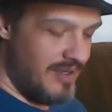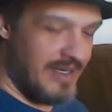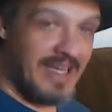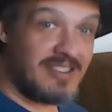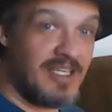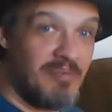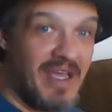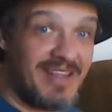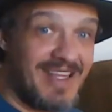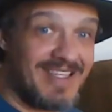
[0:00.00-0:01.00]
nasty
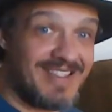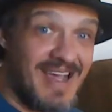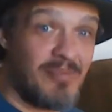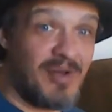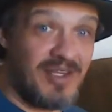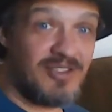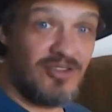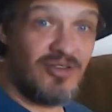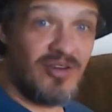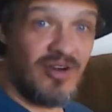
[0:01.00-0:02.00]
bad things happening to
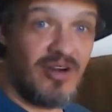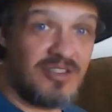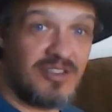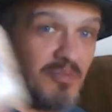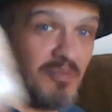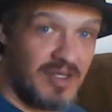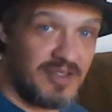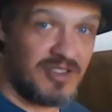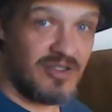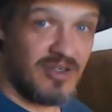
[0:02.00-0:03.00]
you cards,
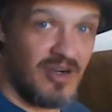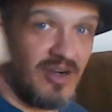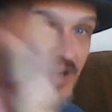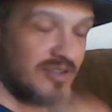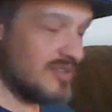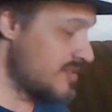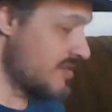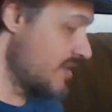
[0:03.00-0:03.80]
monster cards.